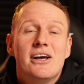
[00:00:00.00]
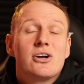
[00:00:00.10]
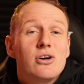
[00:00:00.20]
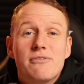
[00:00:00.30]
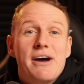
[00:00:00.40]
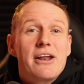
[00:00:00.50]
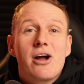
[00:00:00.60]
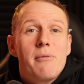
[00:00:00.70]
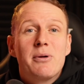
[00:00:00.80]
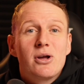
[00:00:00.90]
could have had a
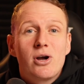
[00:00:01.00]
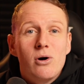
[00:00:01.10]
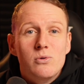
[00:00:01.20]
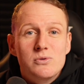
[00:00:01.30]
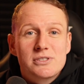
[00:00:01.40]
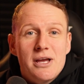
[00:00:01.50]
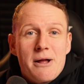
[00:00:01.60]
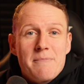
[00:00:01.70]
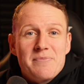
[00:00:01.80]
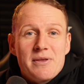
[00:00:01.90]
couple of goals,
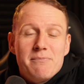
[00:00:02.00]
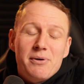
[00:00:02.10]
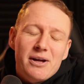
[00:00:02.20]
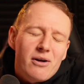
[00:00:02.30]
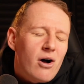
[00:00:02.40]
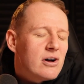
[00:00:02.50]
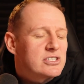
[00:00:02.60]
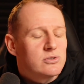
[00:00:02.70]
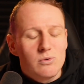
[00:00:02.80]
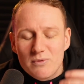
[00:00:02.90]
but
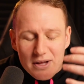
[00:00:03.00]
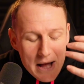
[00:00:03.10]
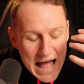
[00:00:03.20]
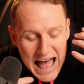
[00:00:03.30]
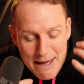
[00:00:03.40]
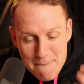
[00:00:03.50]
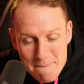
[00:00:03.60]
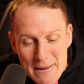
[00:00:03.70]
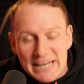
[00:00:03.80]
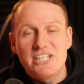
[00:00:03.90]
Arsenal
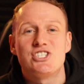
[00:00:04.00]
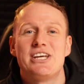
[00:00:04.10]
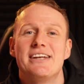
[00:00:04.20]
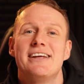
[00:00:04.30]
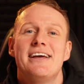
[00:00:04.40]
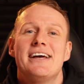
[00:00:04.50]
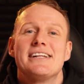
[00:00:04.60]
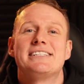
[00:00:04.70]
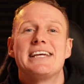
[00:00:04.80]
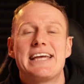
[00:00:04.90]
managing
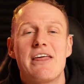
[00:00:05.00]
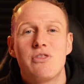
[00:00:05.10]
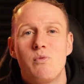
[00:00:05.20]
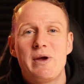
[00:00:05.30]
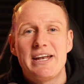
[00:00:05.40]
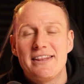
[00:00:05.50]
to get the win.